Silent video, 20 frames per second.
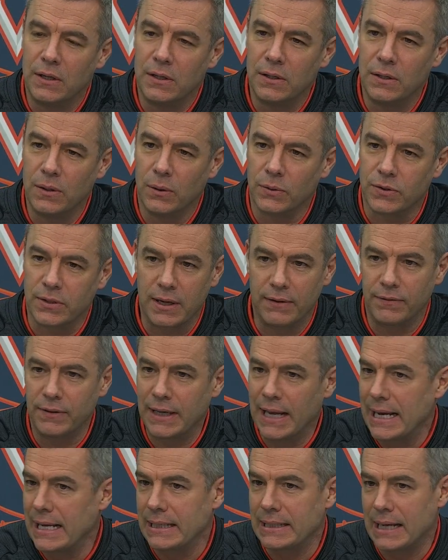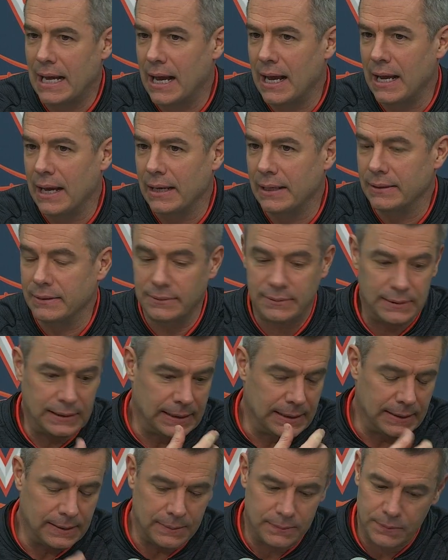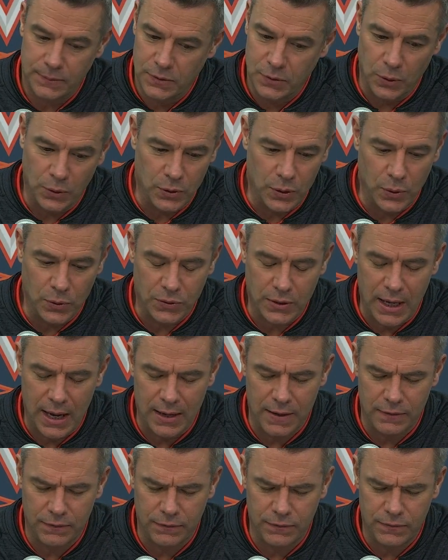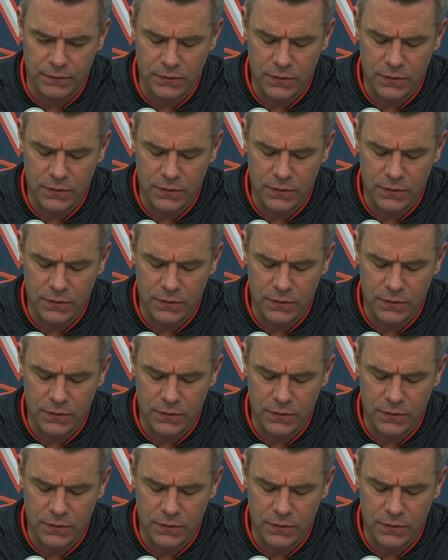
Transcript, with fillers: you know, seven, eight, nine, um, th- those kind of.